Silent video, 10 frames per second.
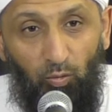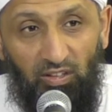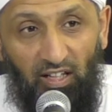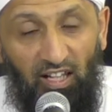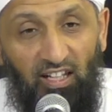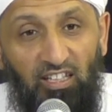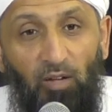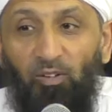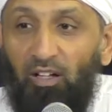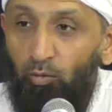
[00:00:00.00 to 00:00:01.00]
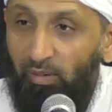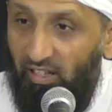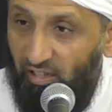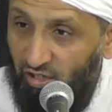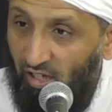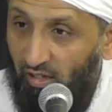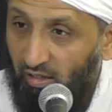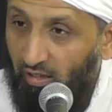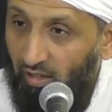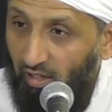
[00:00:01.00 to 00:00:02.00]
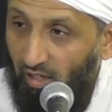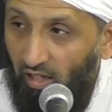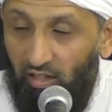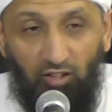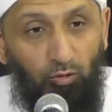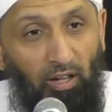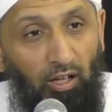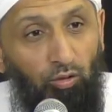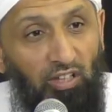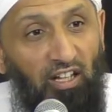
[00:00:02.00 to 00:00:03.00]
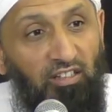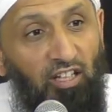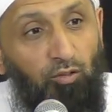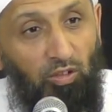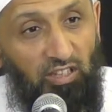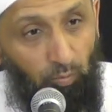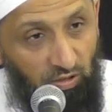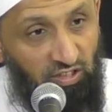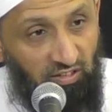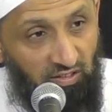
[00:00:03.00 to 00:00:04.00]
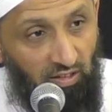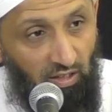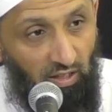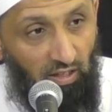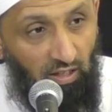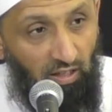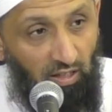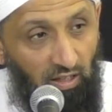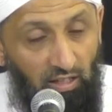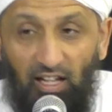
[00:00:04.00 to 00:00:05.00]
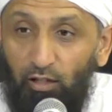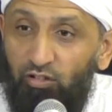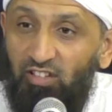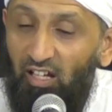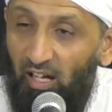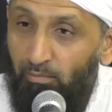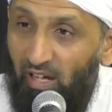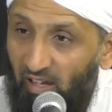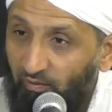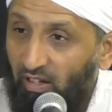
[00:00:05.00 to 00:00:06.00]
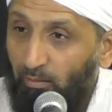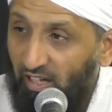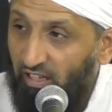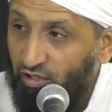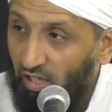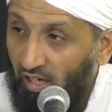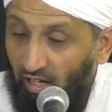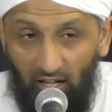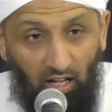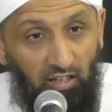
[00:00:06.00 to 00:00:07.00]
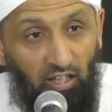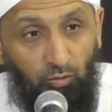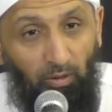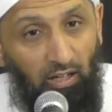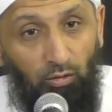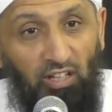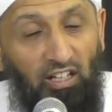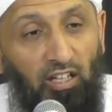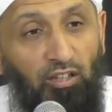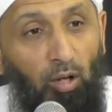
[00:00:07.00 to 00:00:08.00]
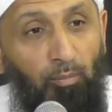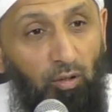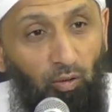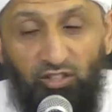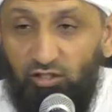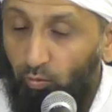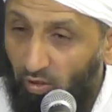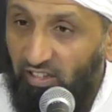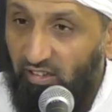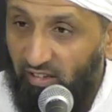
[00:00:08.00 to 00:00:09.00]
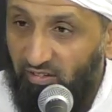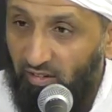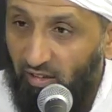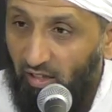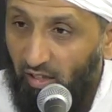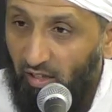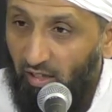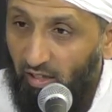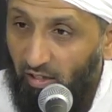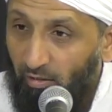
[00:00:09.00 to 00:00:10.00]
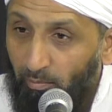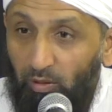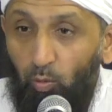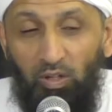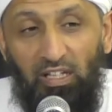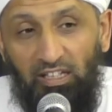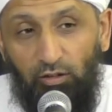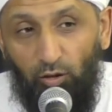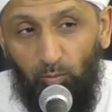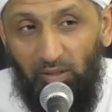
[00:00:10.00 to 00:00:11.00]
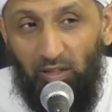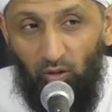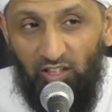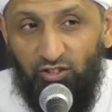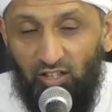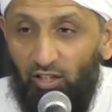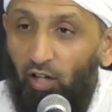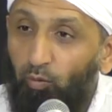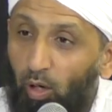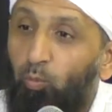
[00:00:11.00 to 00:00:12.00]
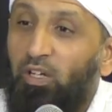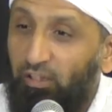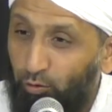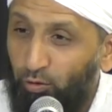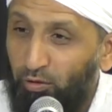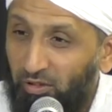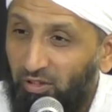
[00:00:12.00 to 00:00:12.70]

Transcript: wa ta'ala yaf'alu ma yasha. Allah subhanahu wa ta'ala does what he wishes. La yus'al amma yaf'al ma yasha. Allah subhanahu wa ta'ala cannot be questioned what he does. But we need to be questioned of what we do.